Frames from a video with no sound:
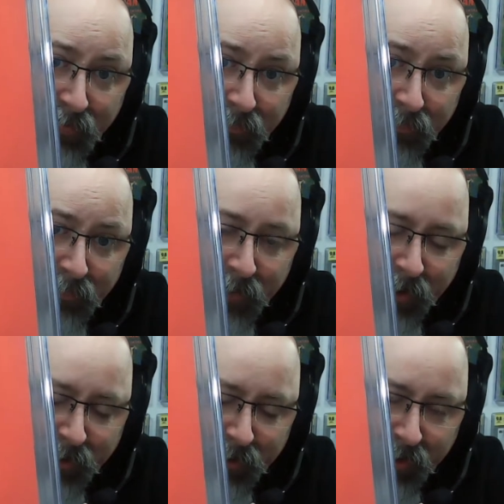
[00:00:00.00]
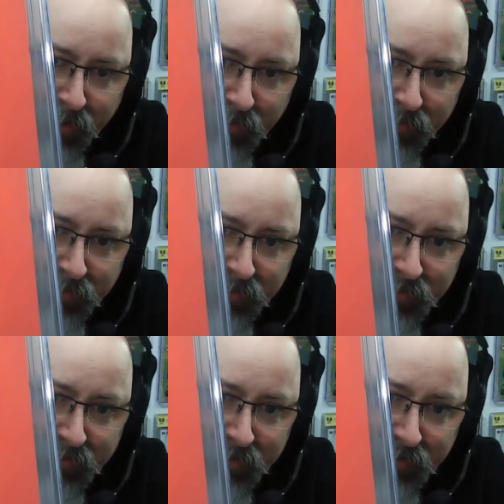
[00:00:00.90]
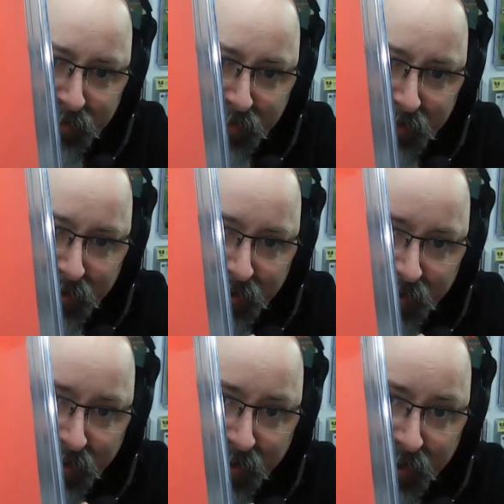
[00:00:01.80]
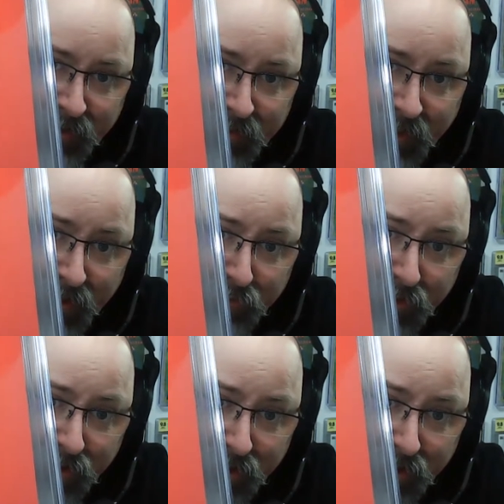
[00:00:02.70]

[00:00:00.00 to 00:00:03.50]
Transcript: There you go. Look at that book.